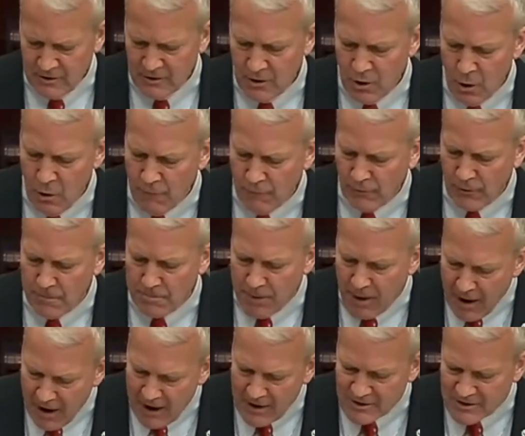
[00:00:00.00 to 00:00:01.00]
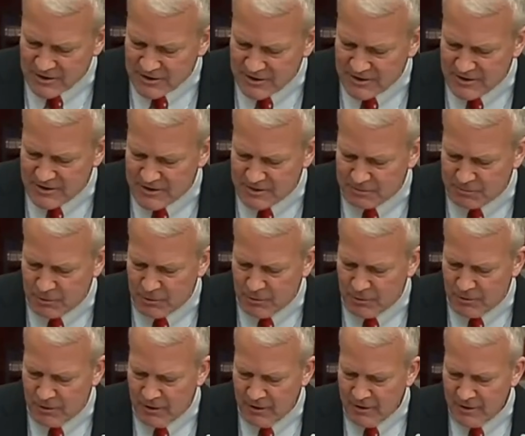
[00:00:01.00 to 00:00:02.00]
over a policy
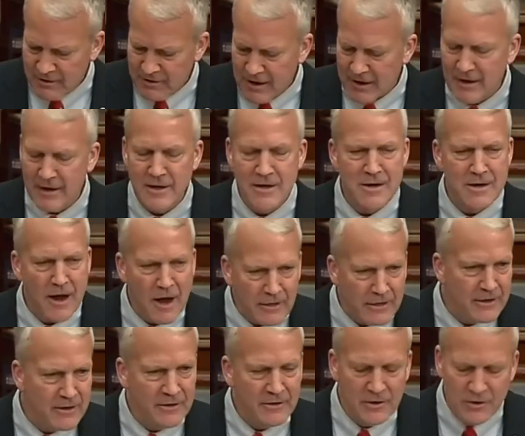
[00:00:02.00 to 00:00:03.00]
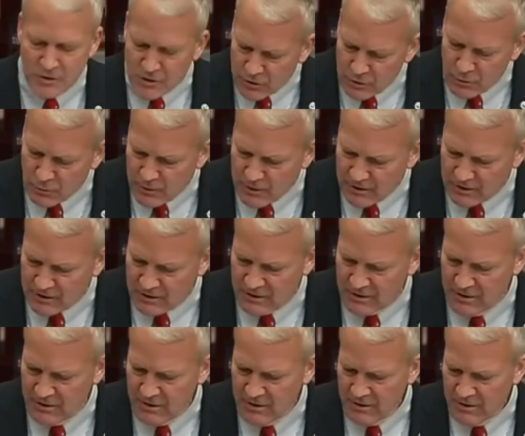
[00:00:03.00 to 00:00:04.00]
dispute they had nothing to do with
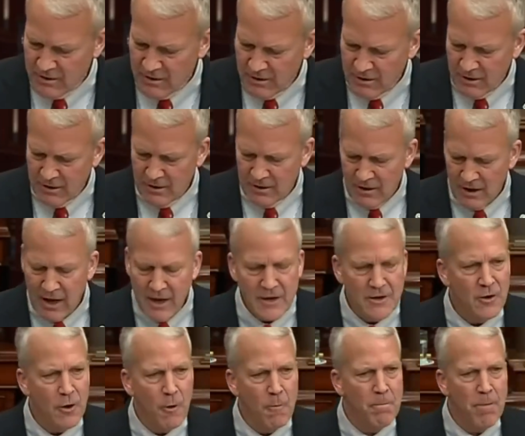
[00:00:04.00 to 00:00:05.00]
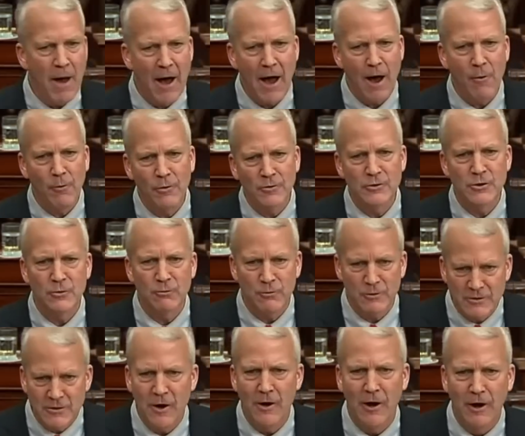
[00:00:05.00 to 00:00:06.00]
and no power to
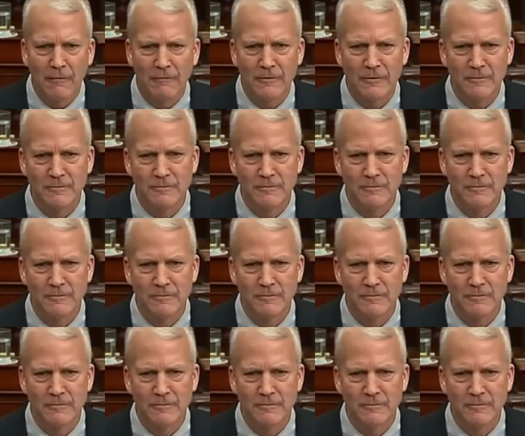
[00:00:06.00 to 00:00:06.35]
resolve.